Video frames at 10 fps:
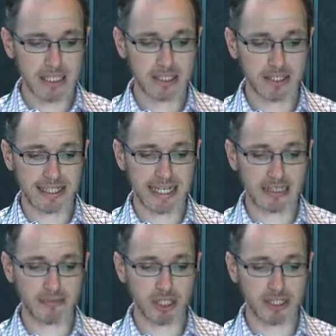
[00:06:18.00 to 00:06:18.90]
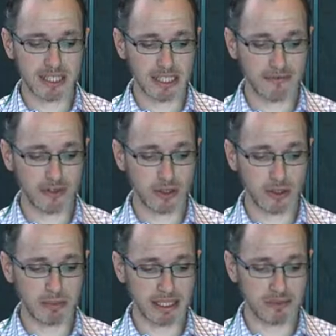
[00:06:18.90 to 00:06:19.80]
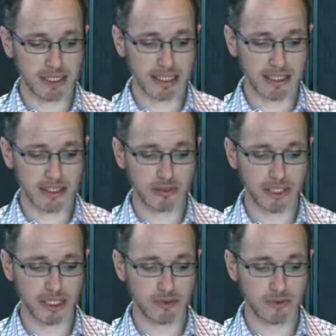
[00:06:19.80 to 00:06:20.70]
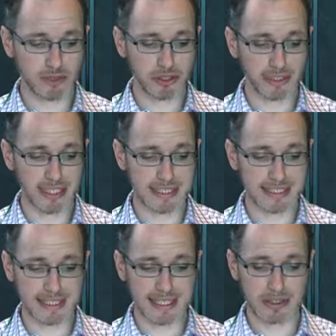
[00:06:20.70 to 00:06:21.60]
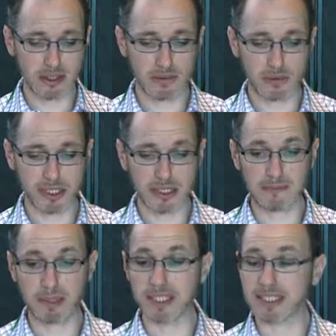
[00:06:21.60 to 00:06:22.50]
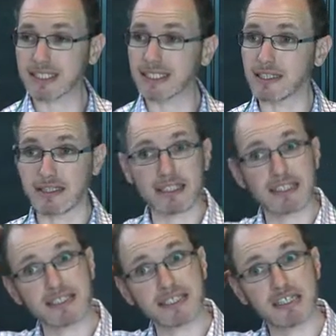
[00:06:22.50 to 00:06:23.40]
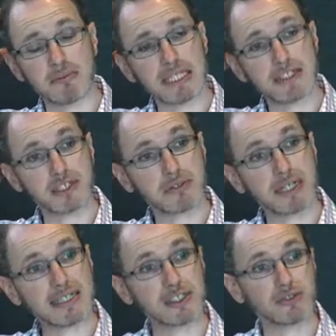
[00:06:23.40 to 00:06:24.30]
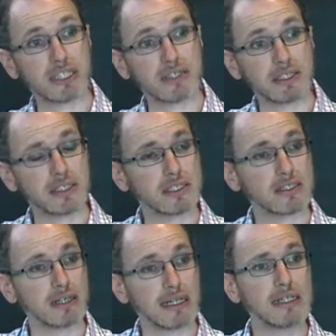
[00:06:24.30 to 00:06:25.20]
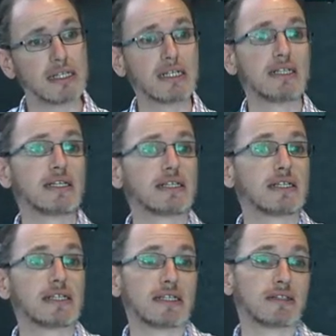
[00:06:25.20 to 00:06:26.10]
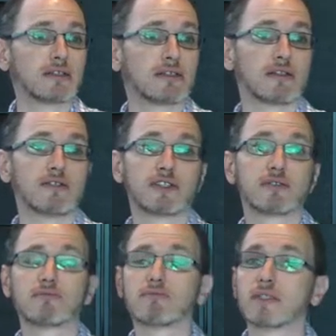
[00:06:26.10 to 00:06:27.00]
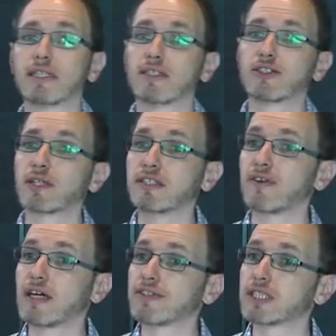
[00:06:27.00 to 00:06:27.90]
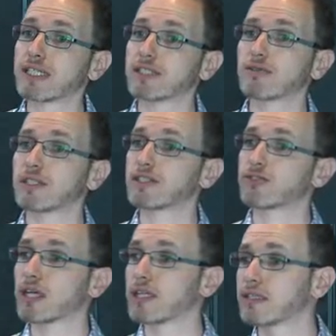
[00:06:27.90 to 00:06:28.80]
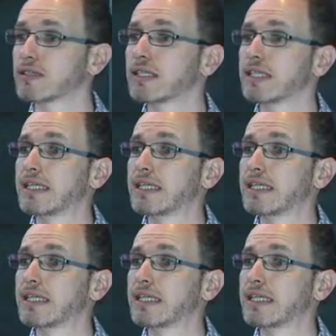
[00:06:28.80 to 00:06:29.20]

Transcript: So the gallium dotatate volume has really increased from 2008 onwards, and I'm pleased to see that this is disseminated throughout Australia. I think there are uh, uh over uh, 25 sites around Australia